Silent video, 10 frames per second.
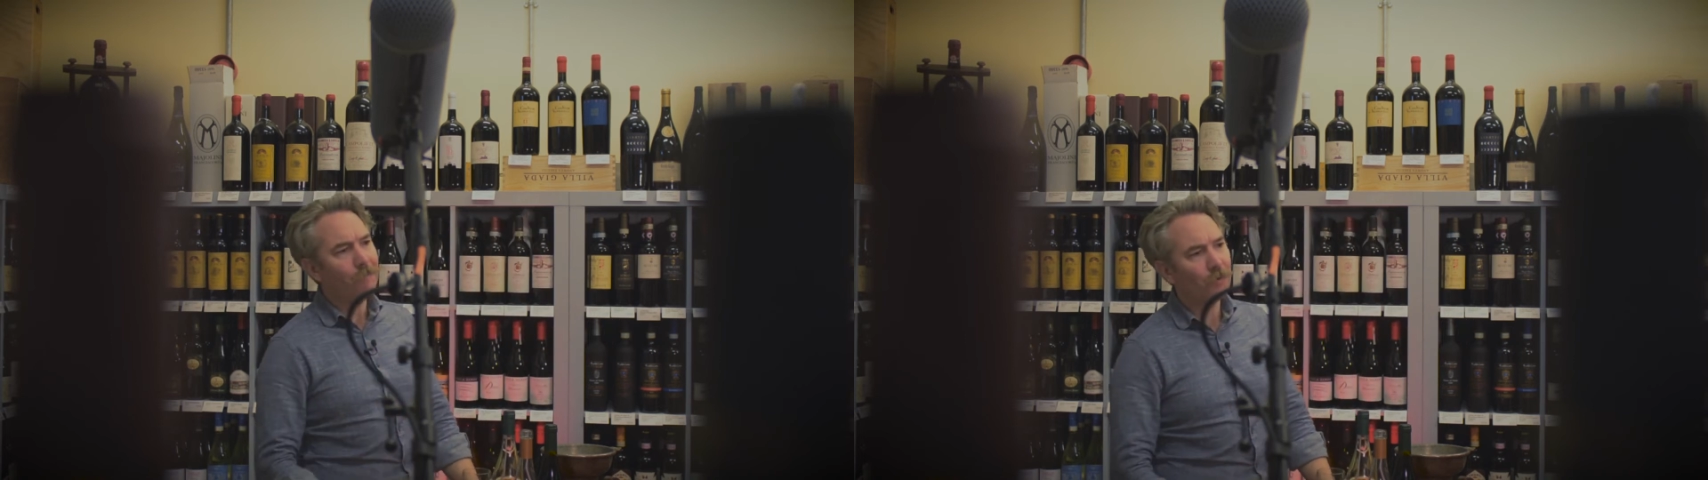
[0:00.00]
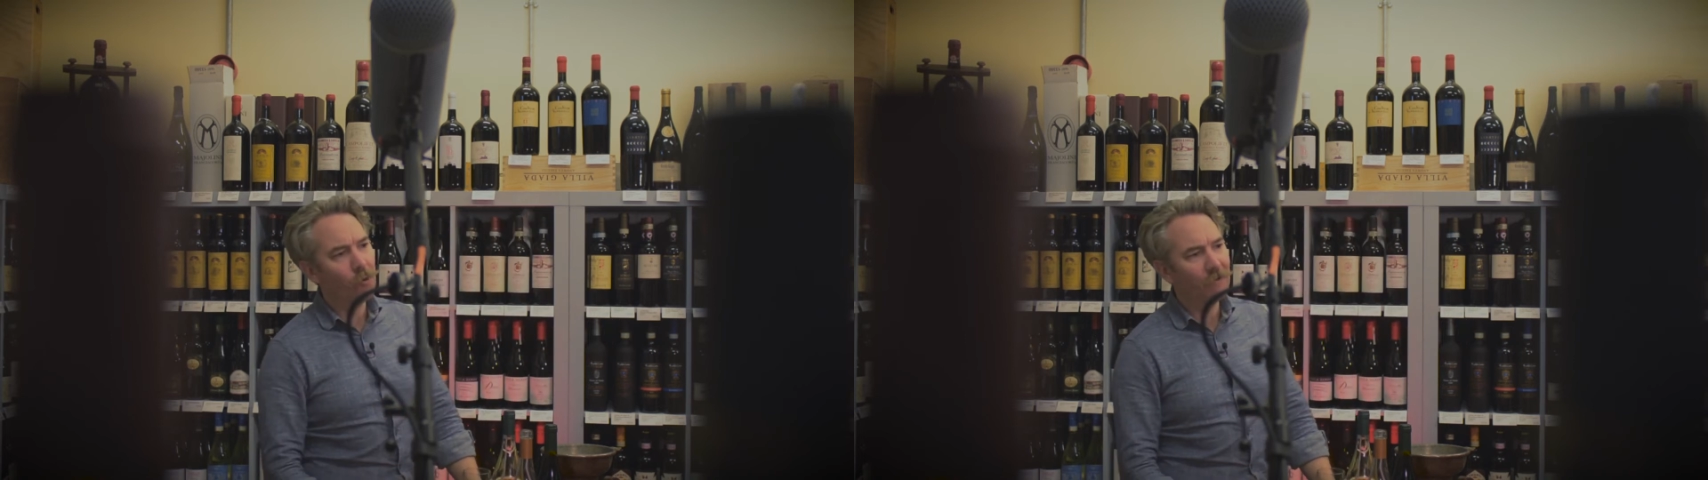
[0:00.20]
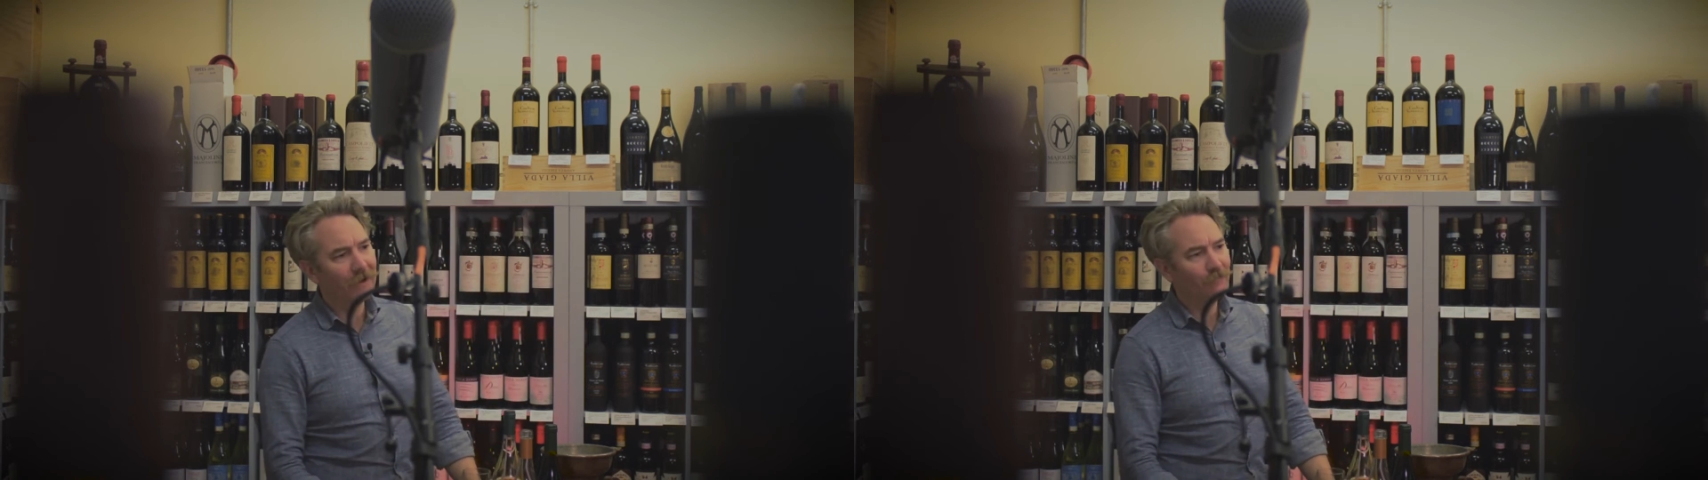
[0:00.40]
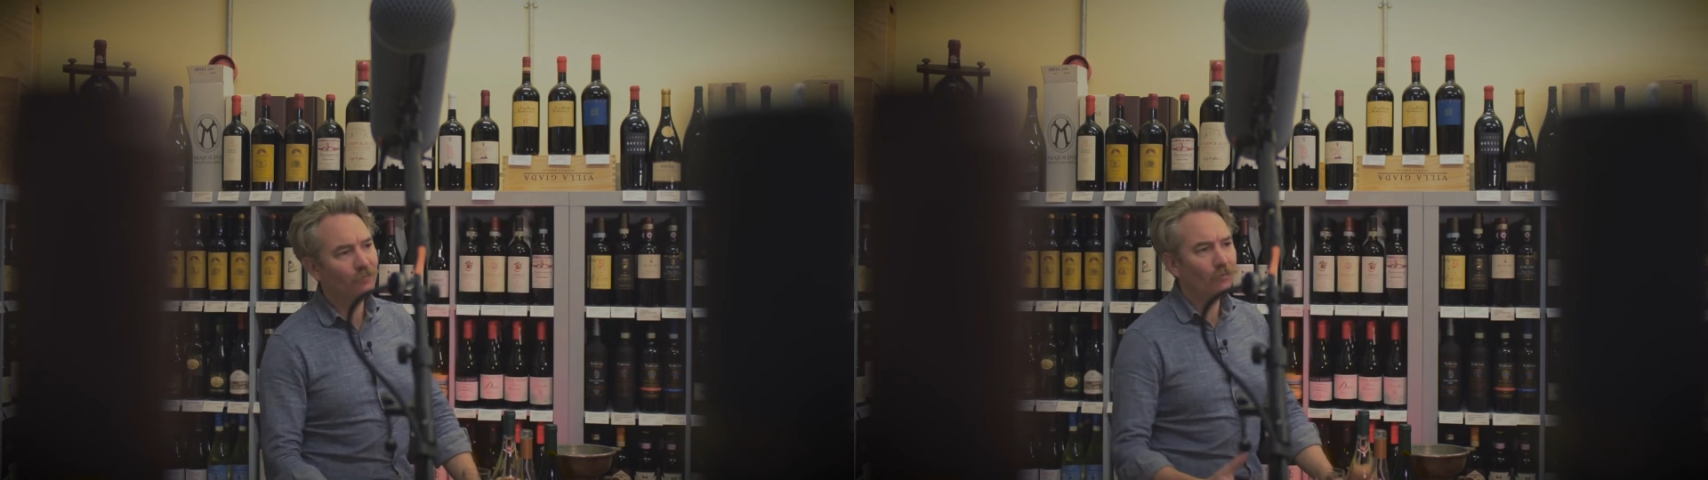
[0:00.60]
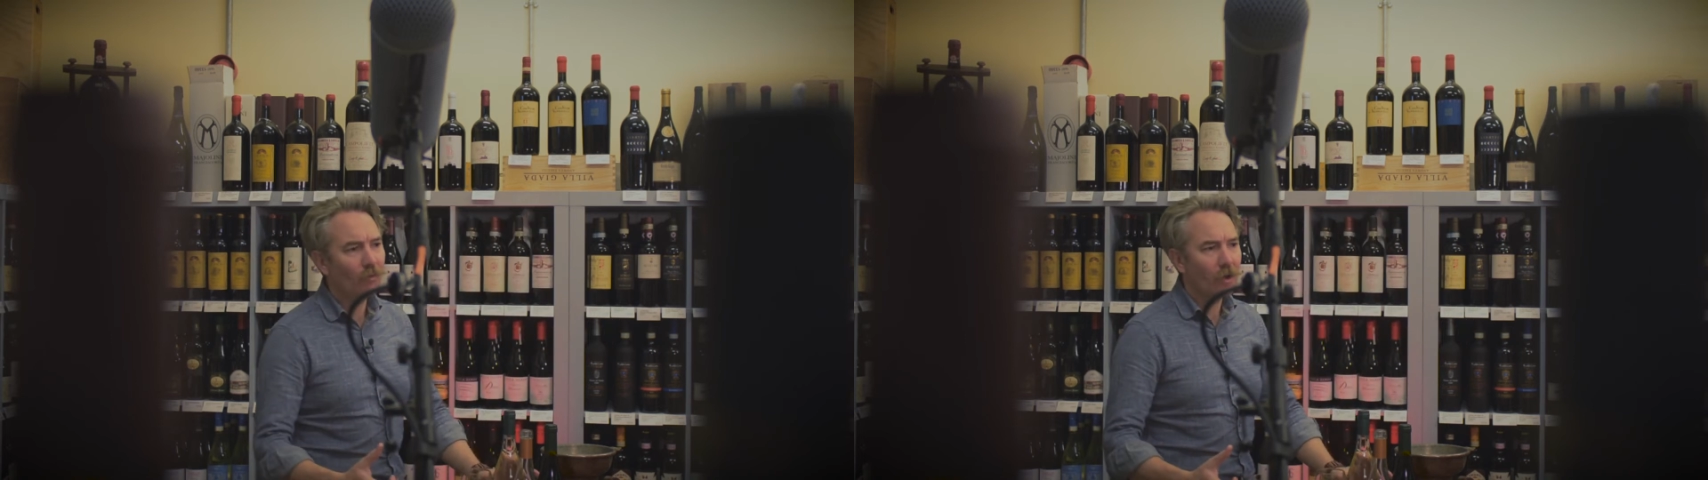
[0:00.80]
All of that
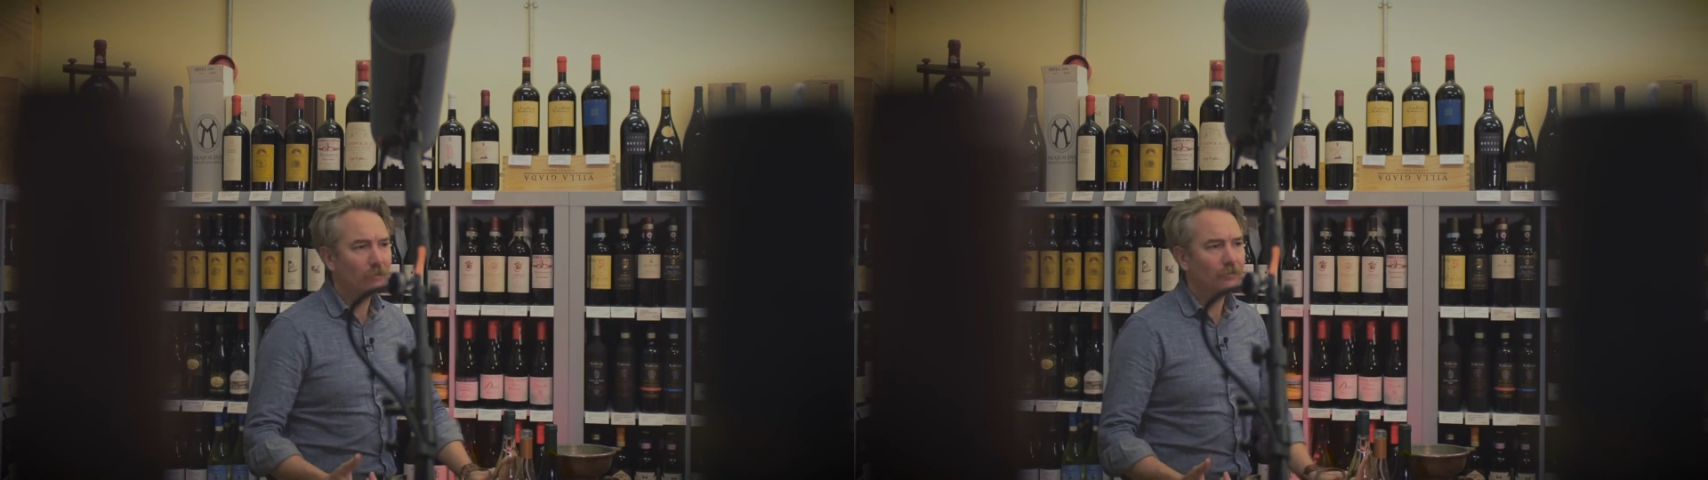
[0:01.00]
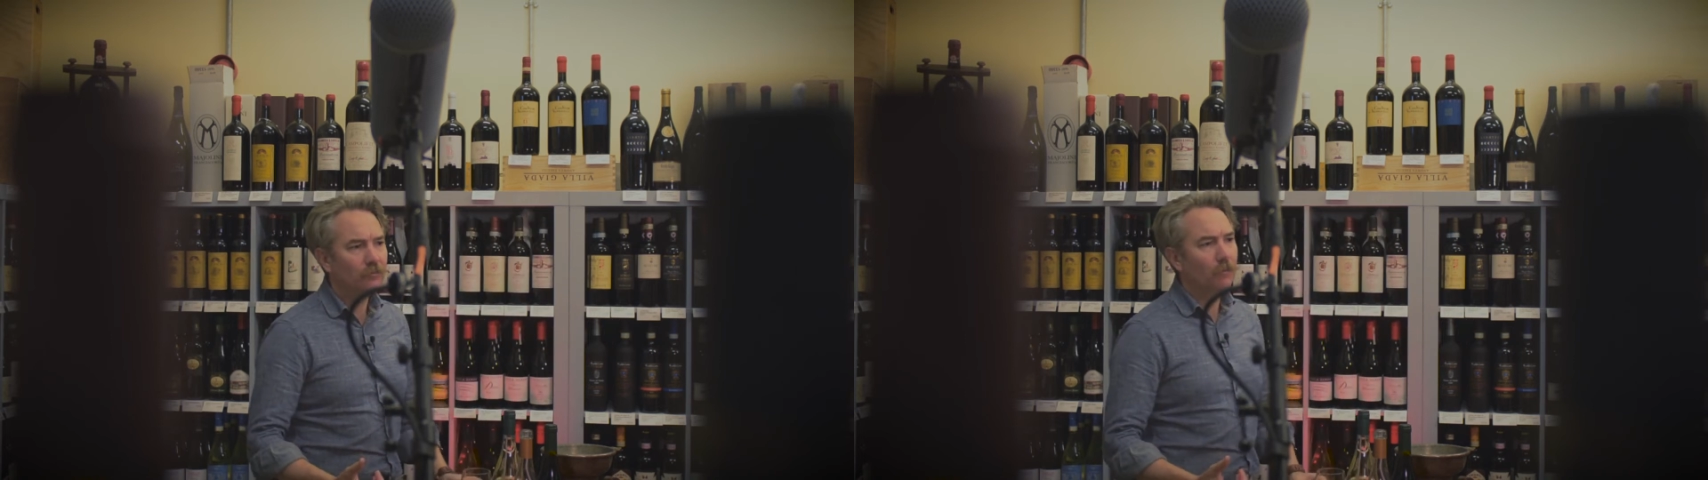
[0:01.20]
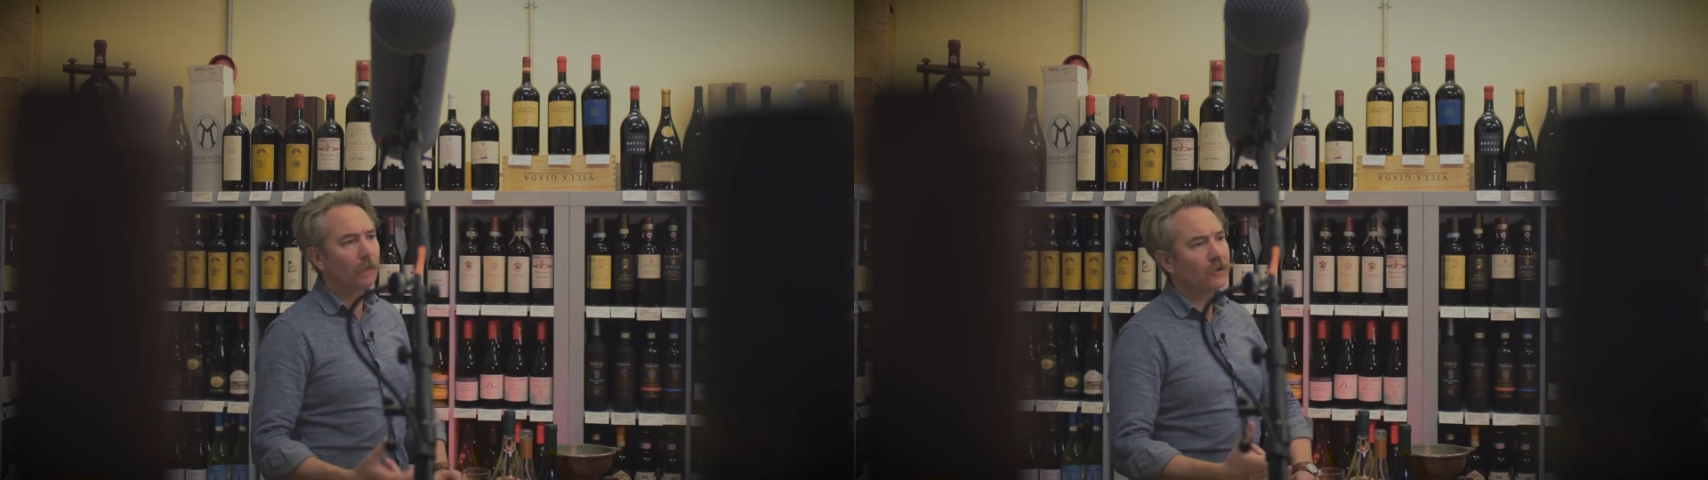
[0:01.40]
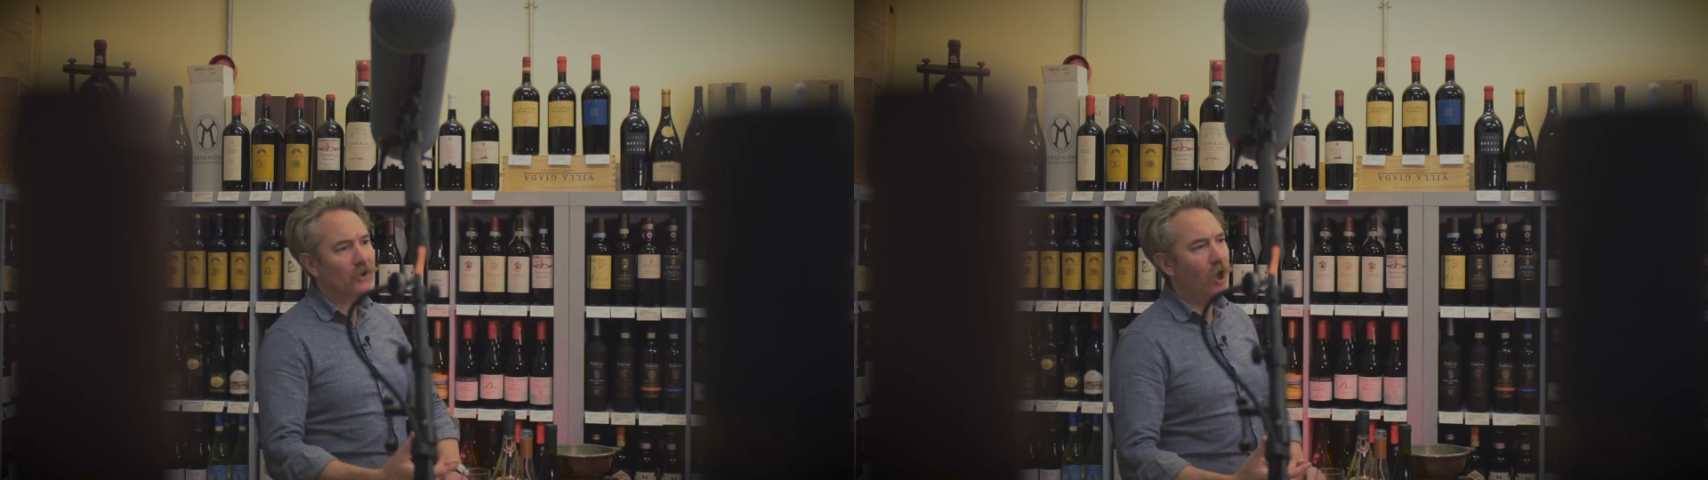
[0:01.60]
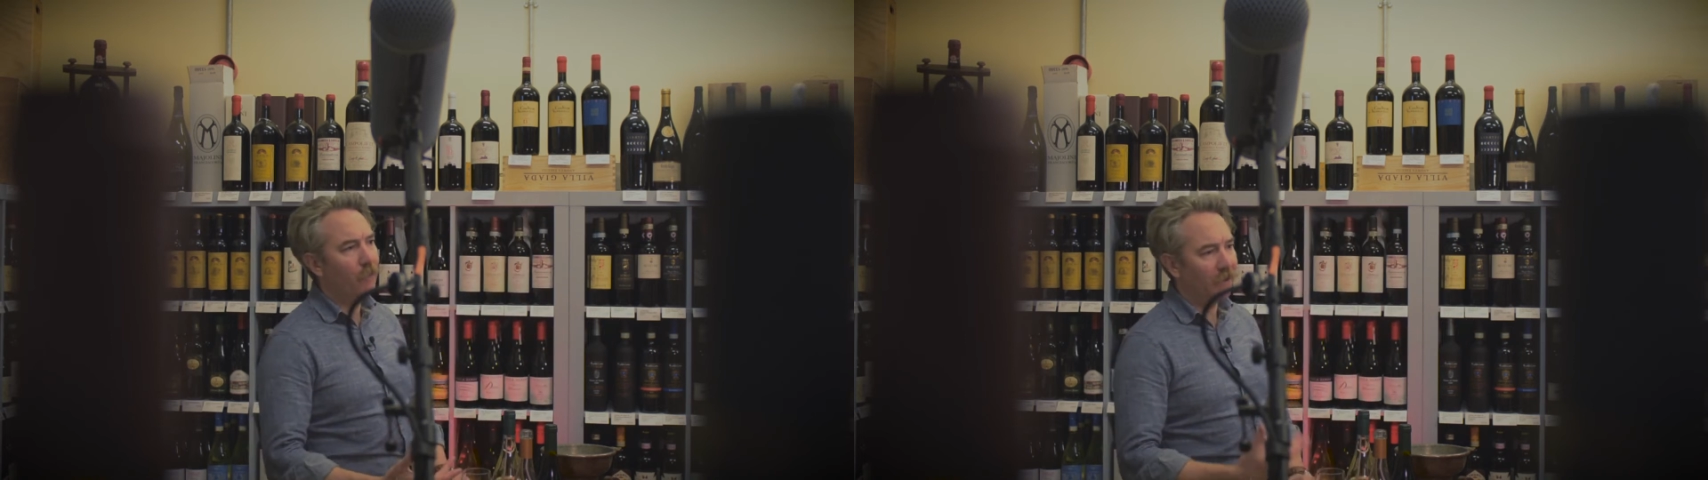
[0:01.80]

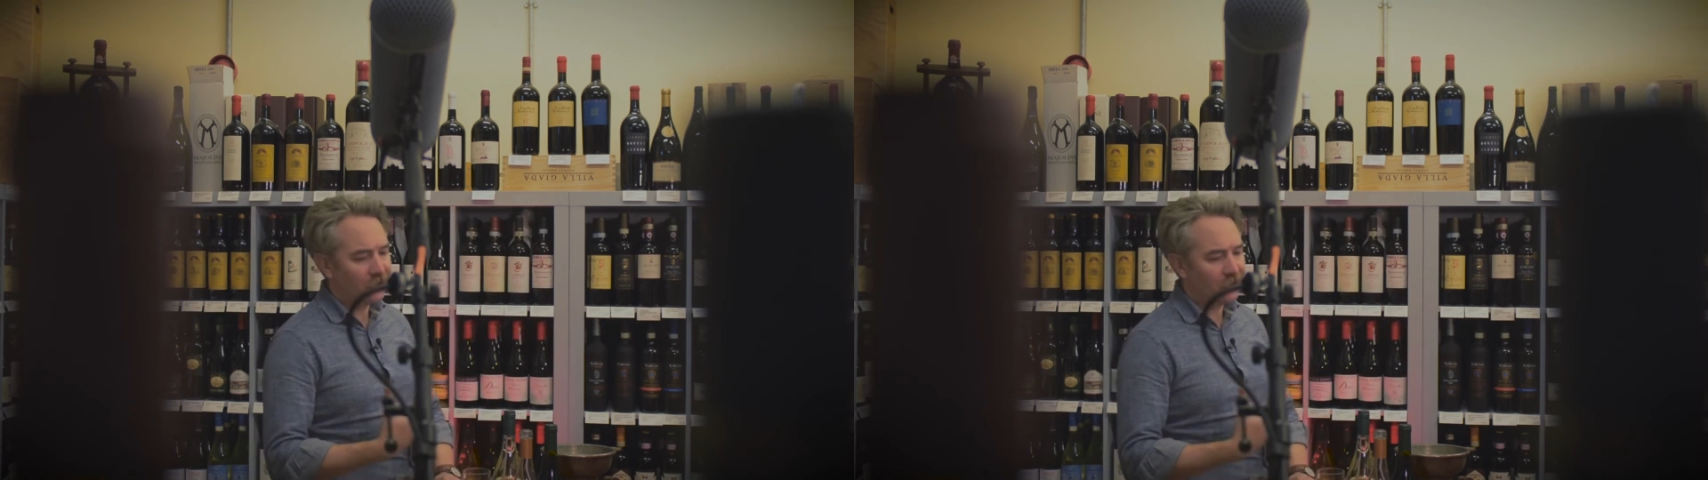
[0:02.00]
slurping